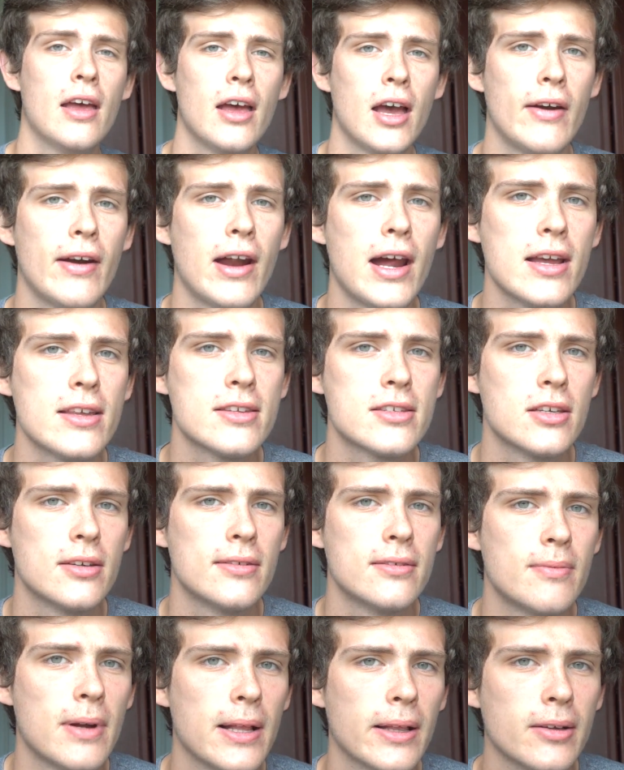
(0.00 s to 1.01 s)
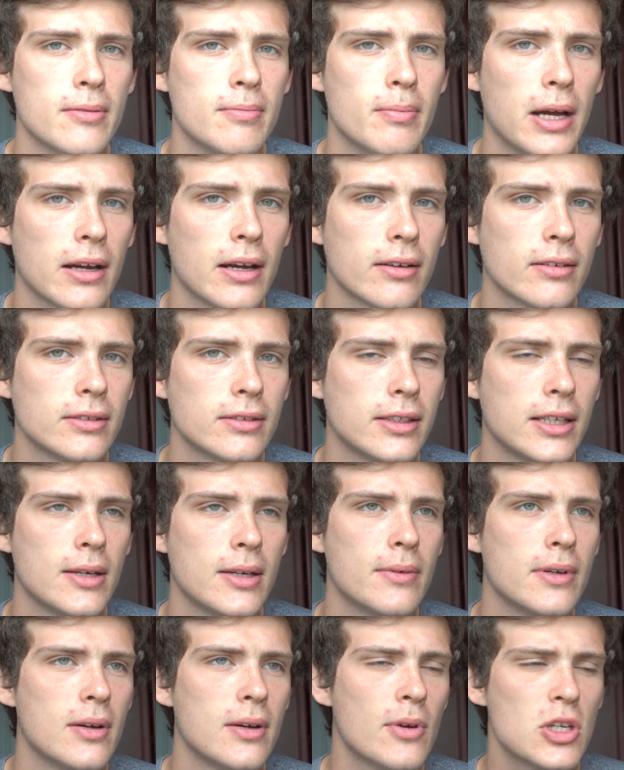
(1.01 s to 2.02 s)
Alright, so welcome back. Today
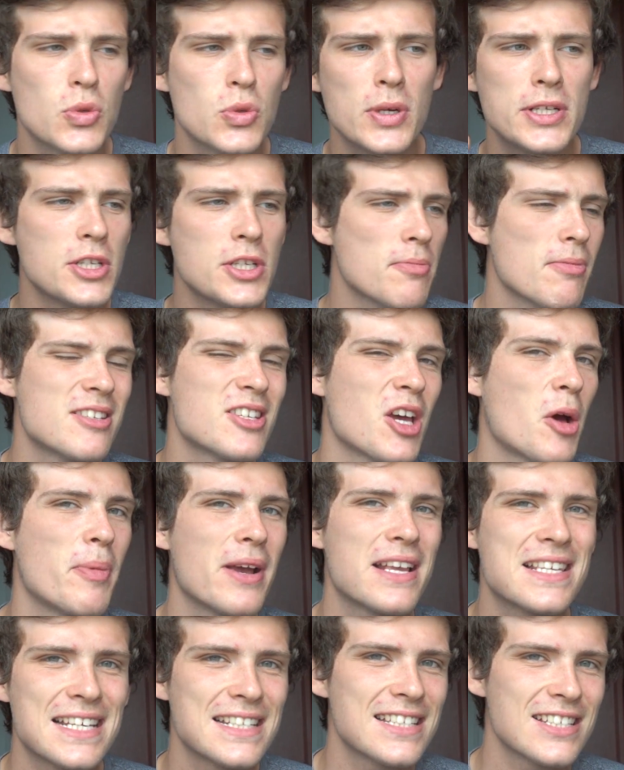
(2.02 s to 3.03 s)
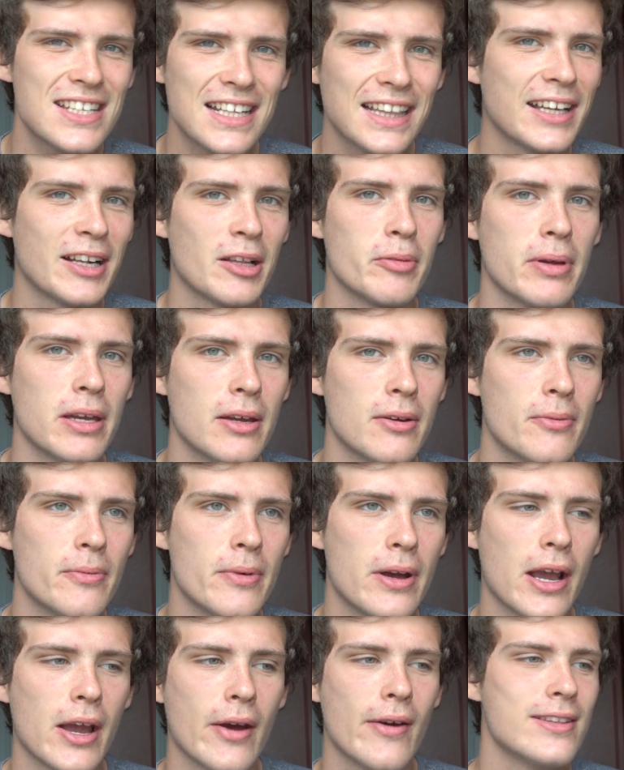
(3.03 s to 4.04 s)
we're switching up the topics just a little bit.
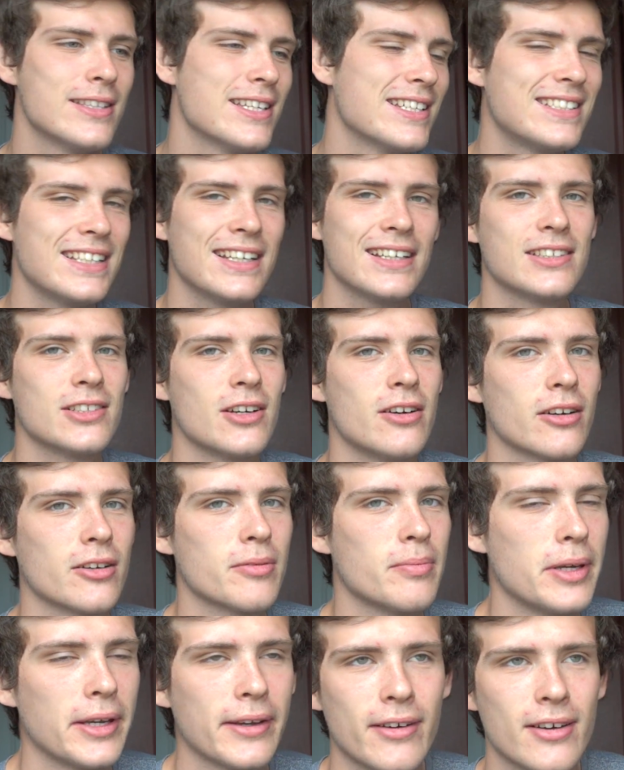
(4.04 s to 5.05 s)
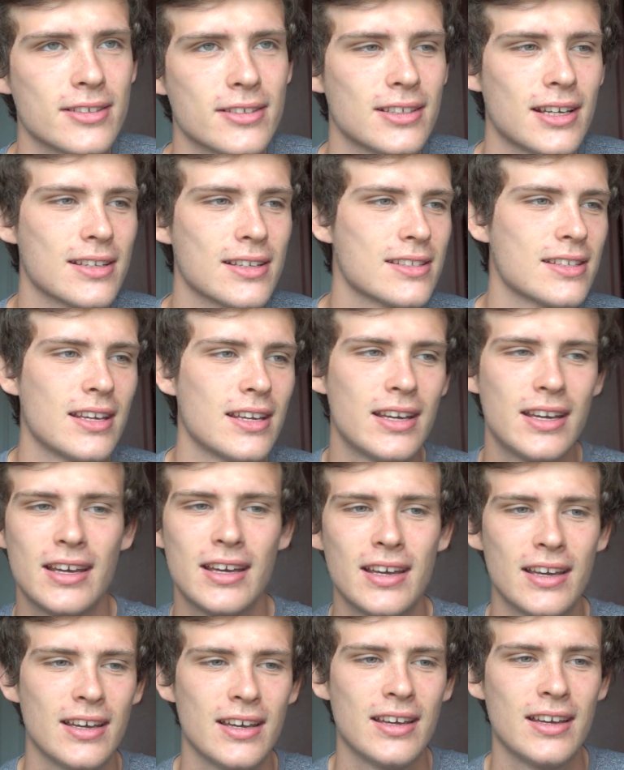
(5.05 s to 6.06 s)
We're going to TikTok because that's...
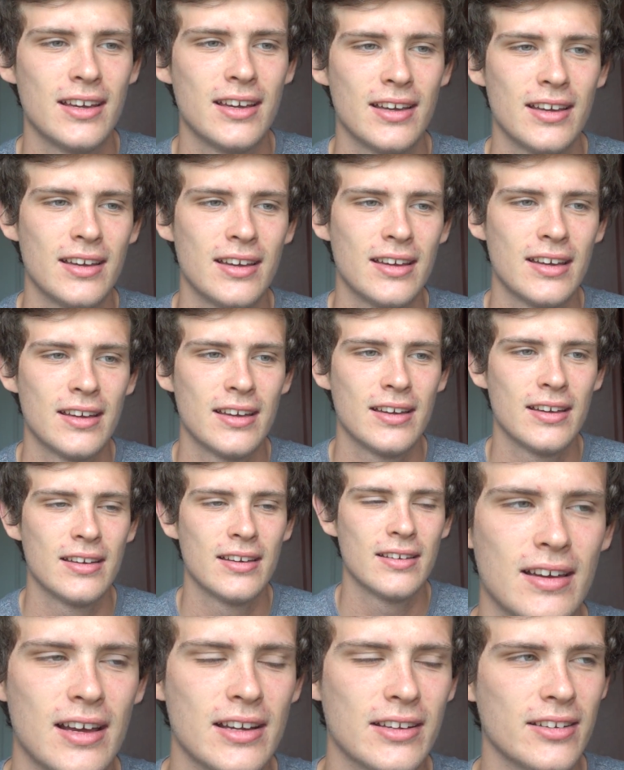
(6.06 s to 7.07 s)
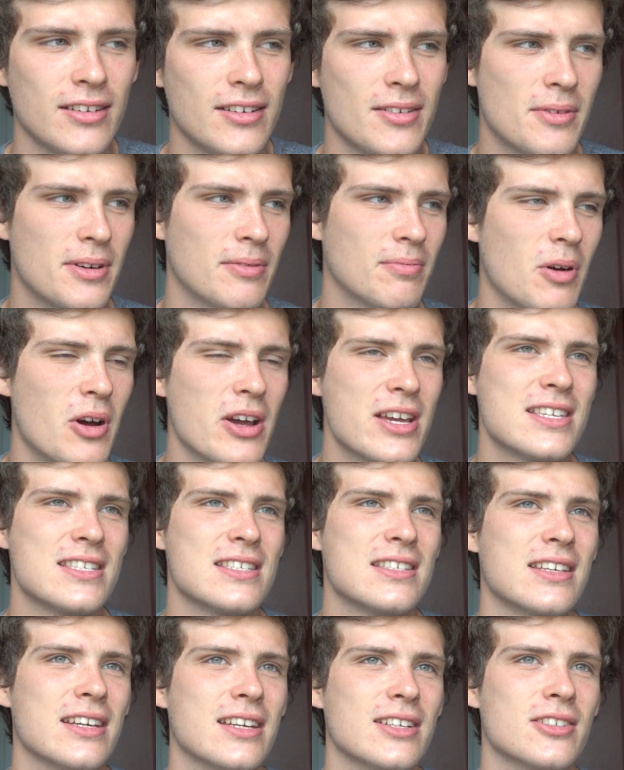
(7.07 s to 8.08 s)
I don't know what is
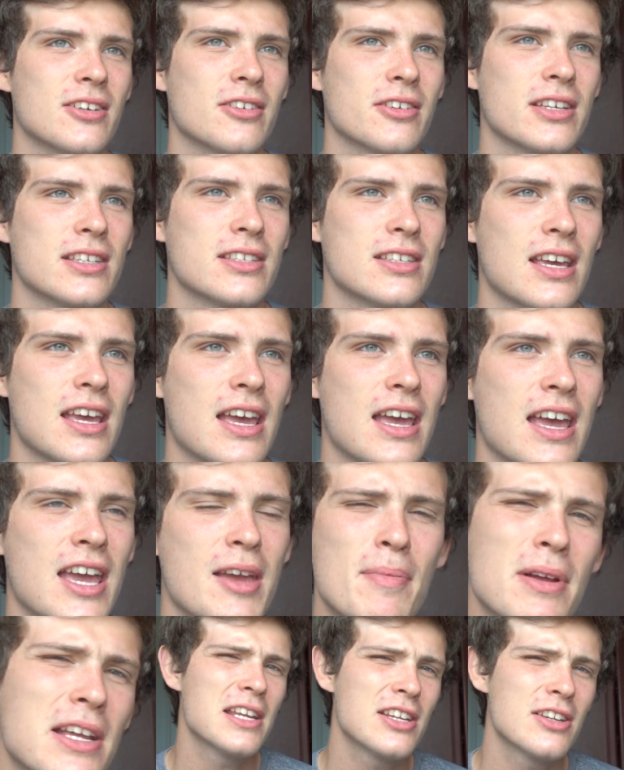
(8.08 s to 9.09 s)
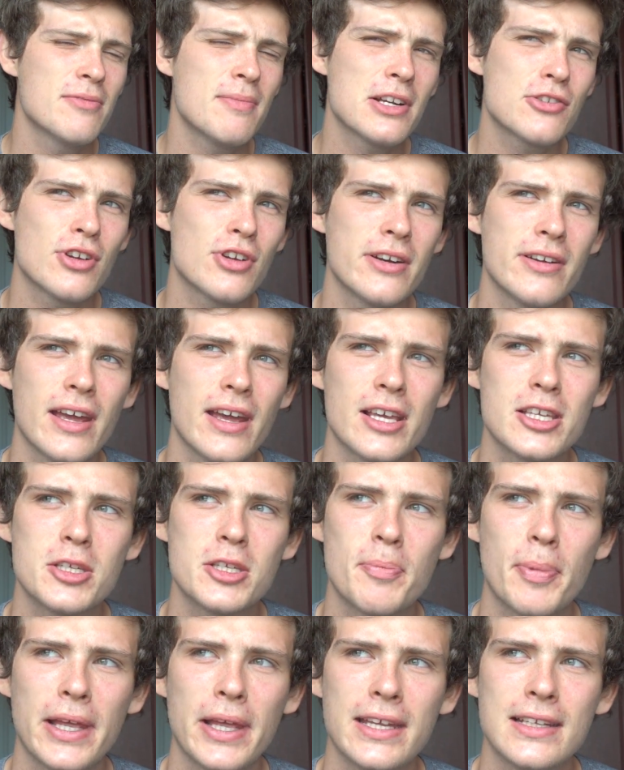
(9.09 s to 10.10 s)
TikTok. It's imagine trying to
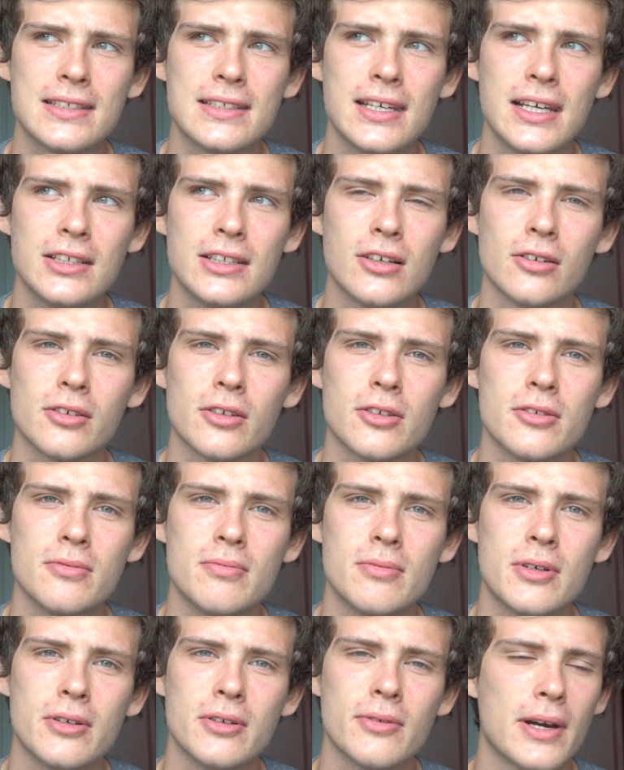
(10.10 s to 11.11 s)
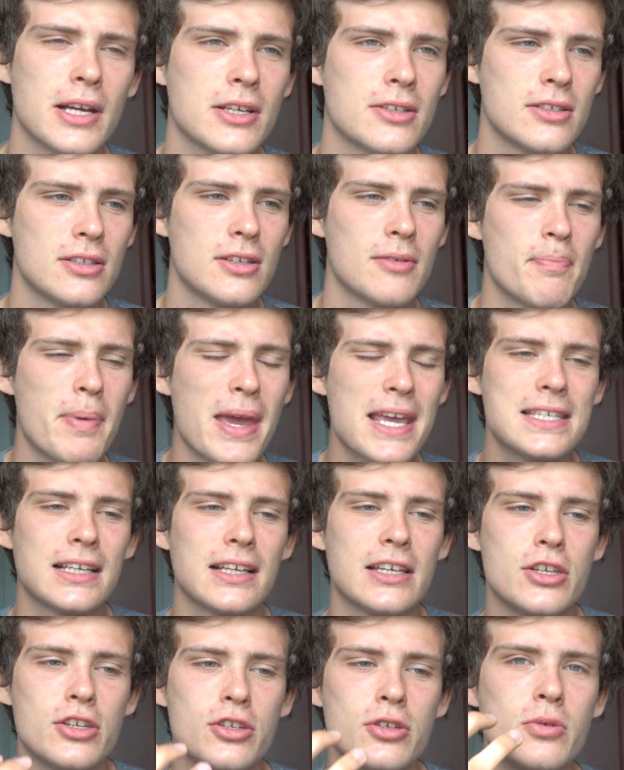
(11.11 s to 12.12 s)
explain TikTok to someone where you
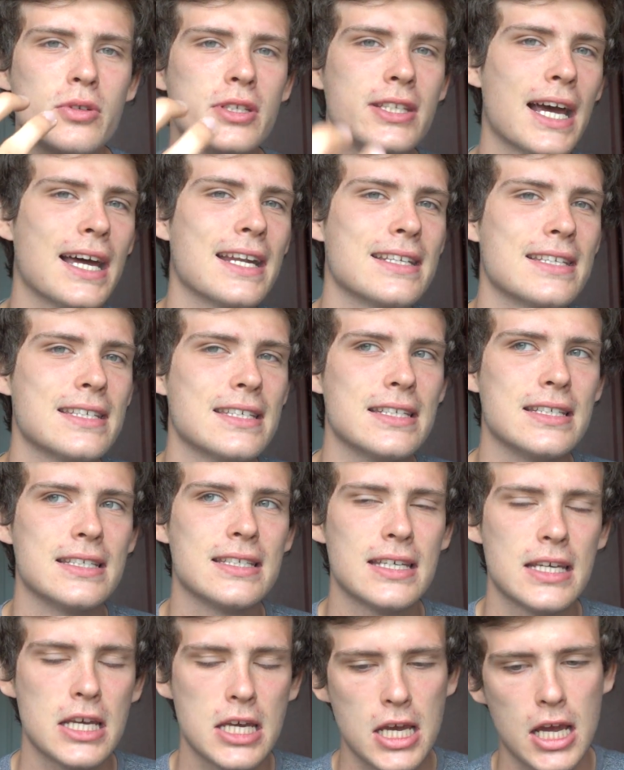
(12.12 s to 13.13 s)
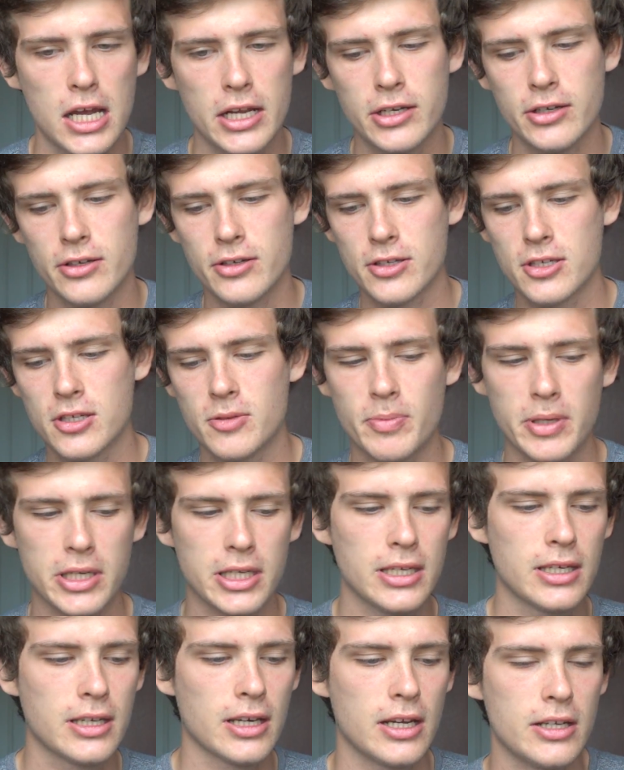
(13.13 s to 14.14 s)
do dances and you don't
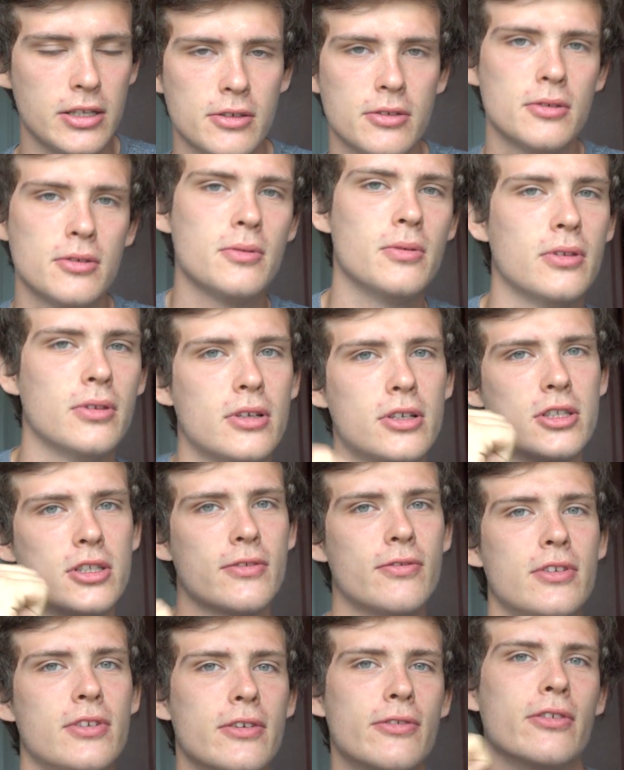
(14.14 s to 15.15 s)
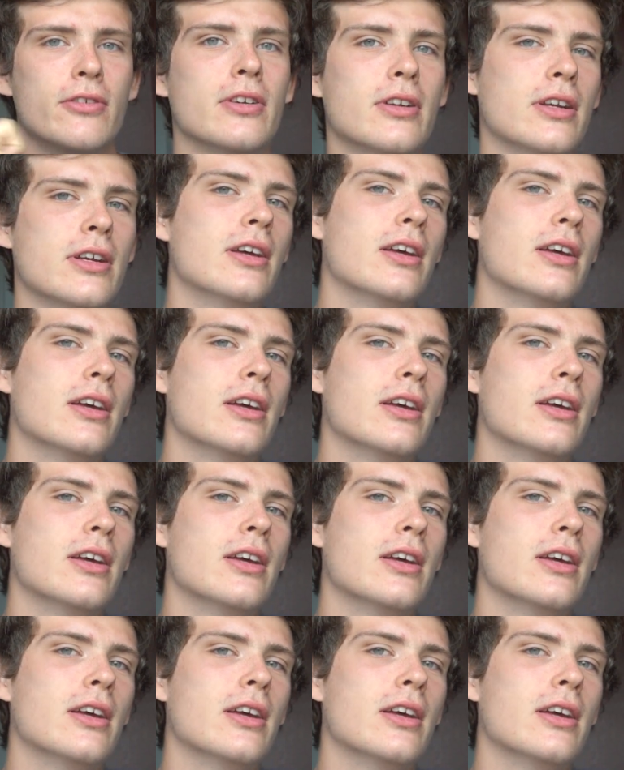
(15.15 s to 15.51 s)
speak and you do loads of different